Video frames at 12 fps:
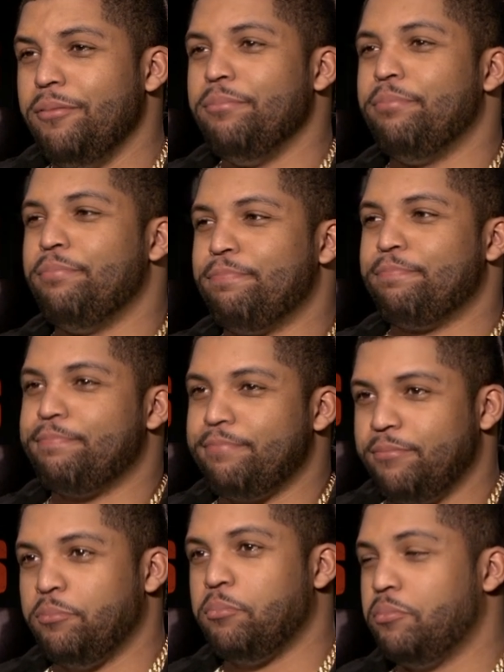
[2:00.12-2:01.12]

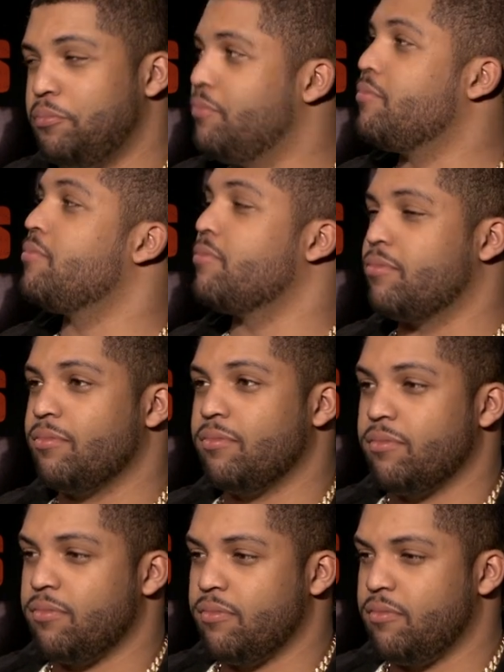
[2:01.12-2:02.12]

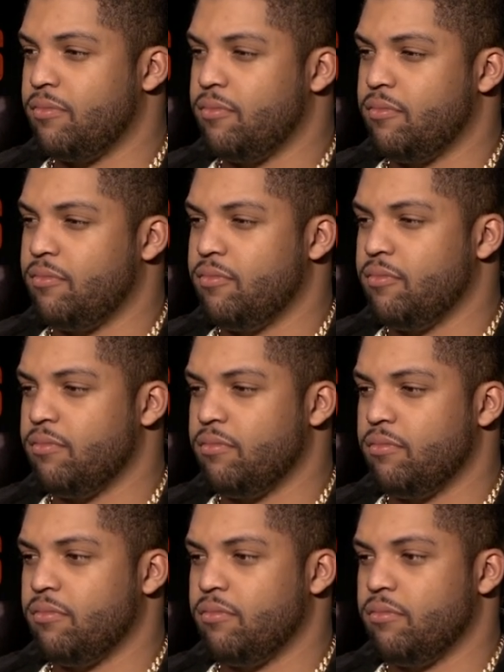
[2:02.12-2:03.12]

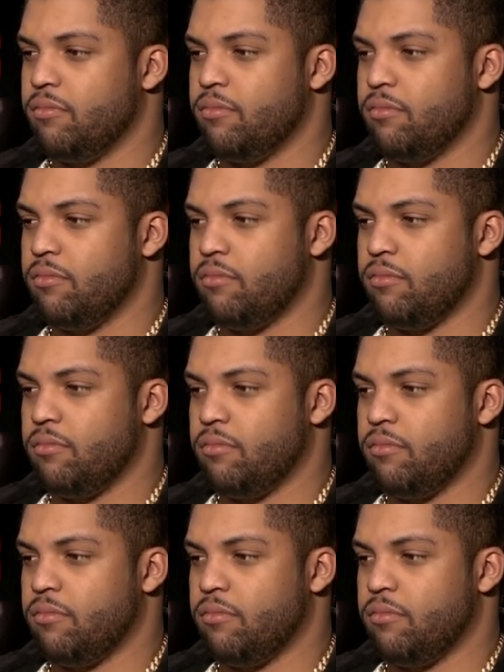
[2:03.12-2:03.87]
(silent)